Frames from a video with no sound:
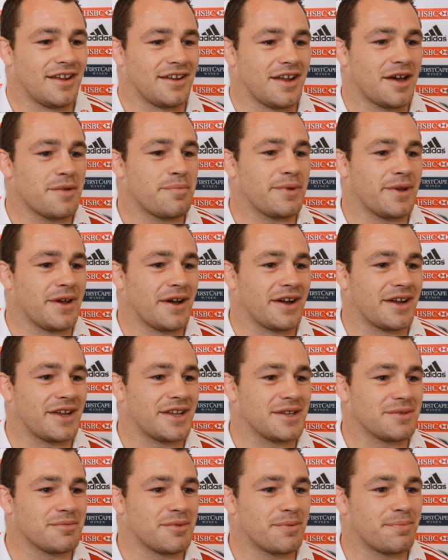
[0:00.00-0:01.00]
not be
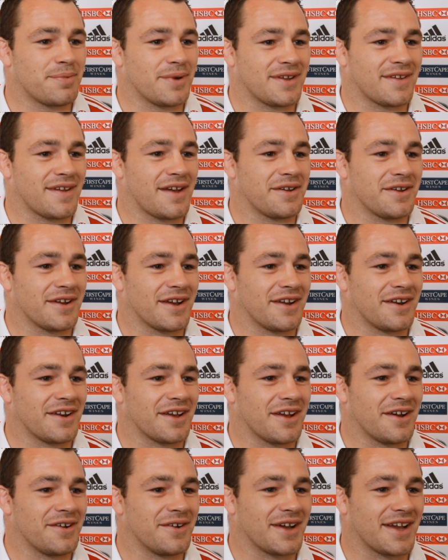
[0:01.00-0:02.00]
eyeing them up at how you're going to
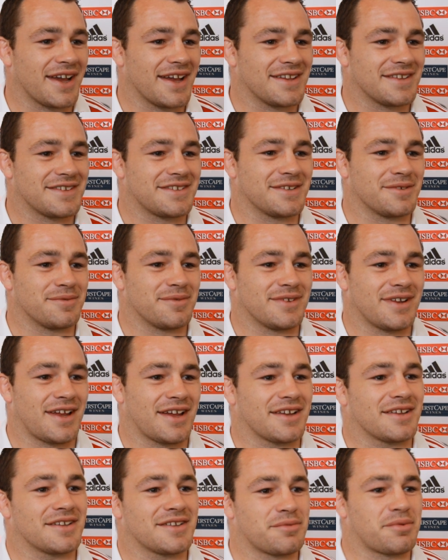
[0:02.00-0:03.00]
go against them,
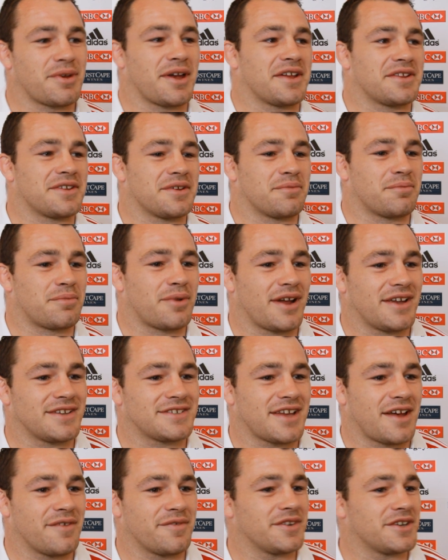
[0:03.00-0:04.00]
and to be able to
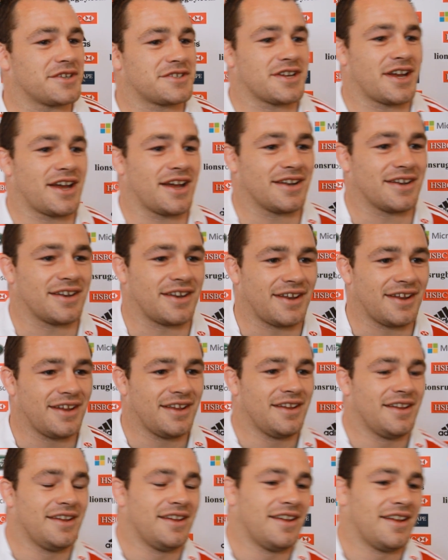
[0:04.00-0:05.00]
embrace having a chat
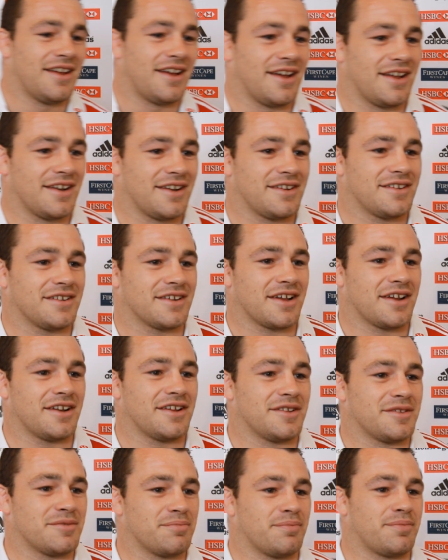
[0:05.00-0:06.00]
and kind
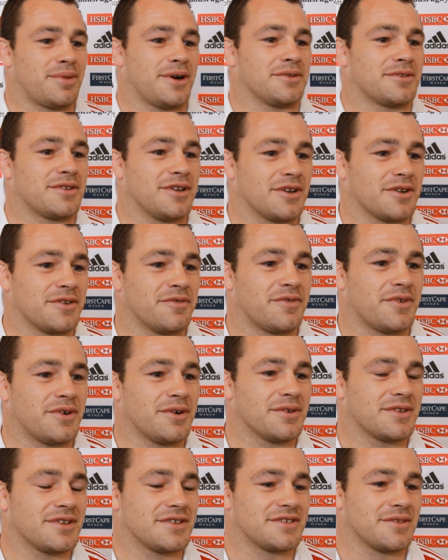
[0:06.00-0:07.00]
of both looking
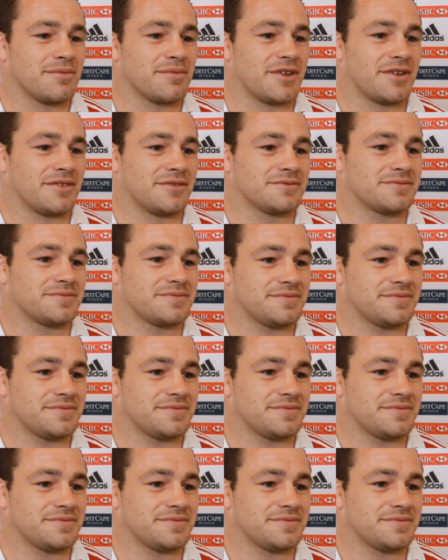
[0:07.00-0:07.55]
forward to something.